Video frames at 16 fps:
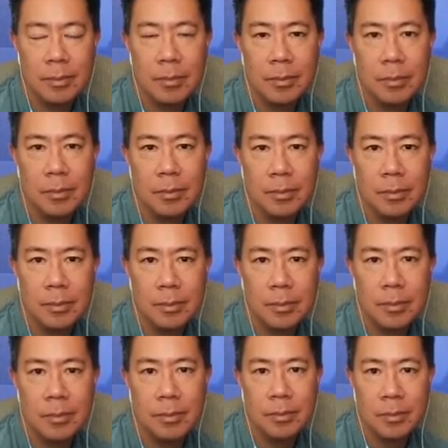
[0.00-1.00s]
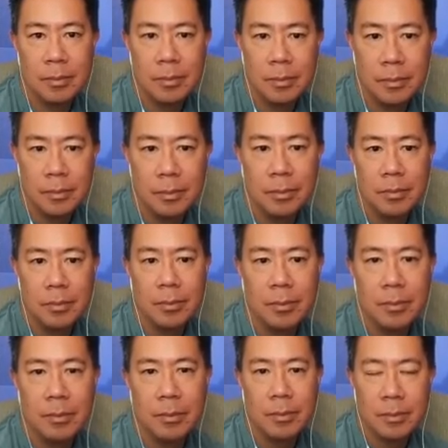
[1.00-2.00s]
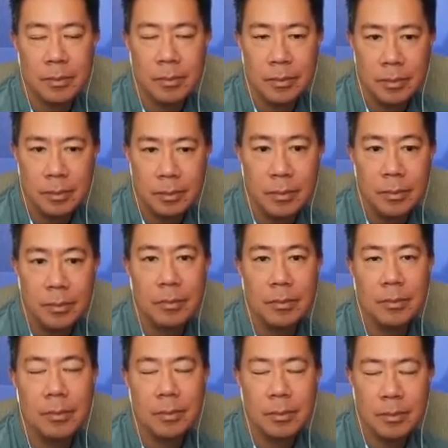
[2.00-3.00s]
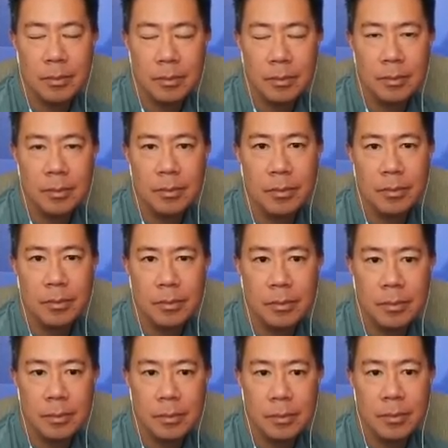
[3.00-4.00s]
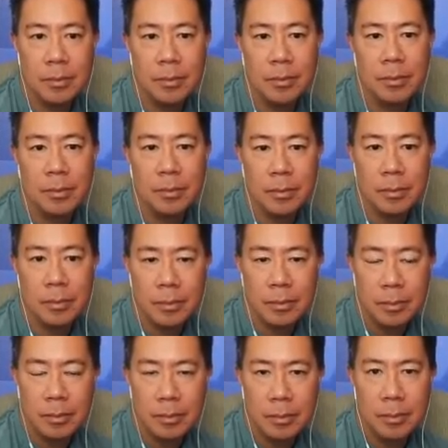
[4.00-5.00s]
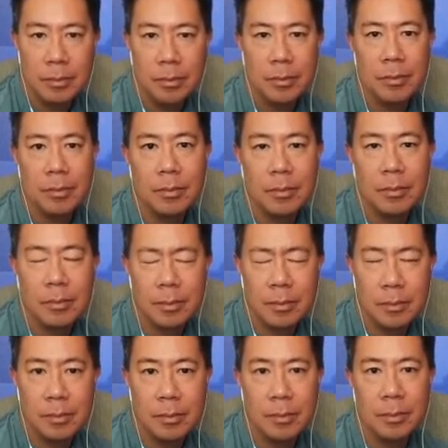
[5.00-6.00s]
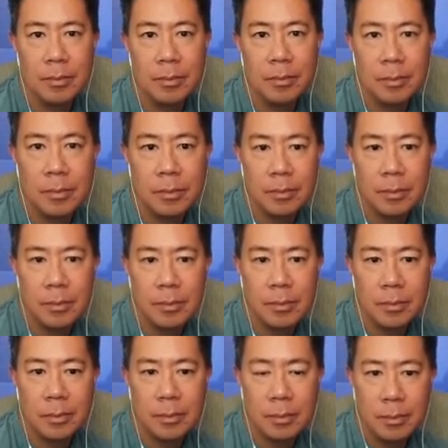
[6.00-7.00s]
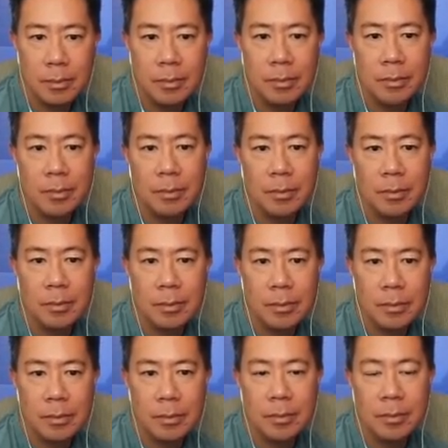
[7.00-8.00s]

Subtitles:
[no speech]